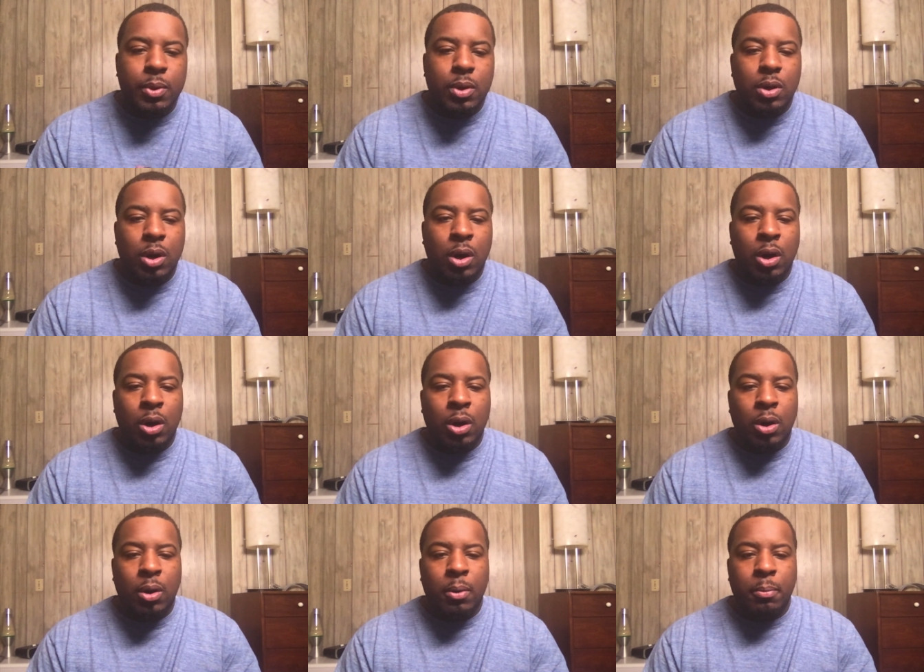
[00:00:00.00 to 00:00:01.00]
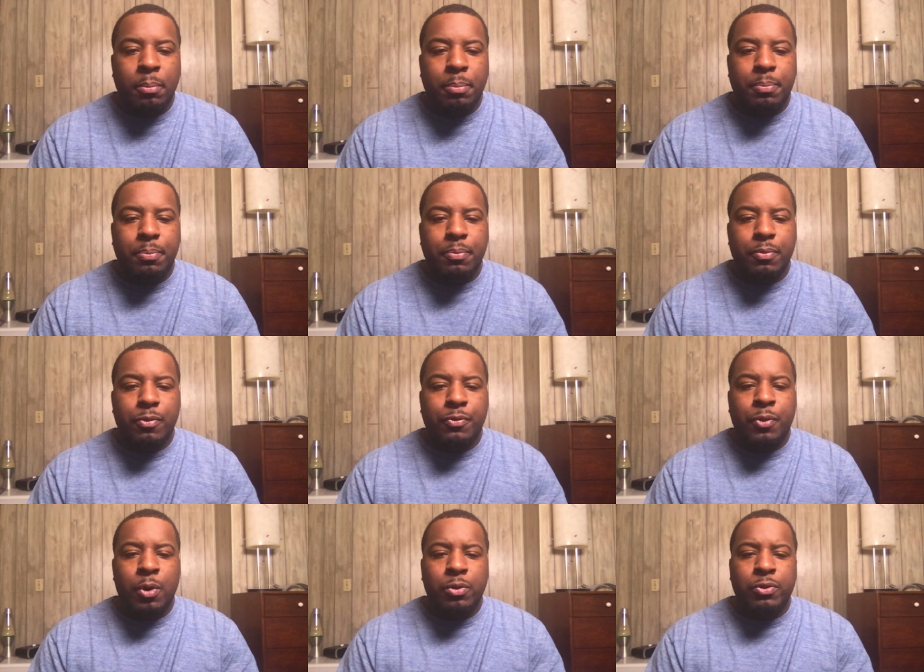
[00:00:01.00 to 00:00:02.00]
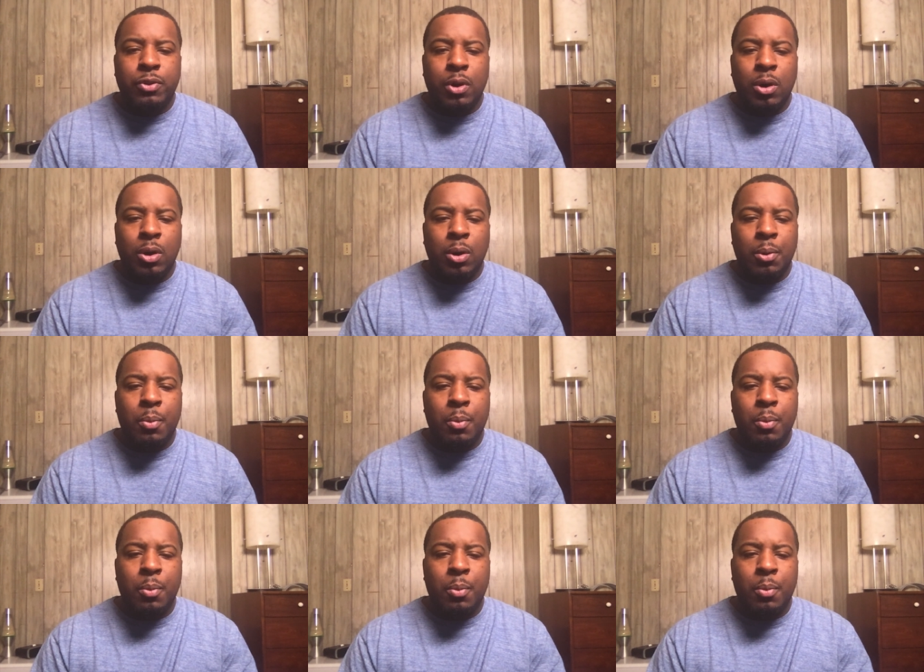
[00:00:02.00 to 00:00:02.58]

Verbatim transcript: um, first, um,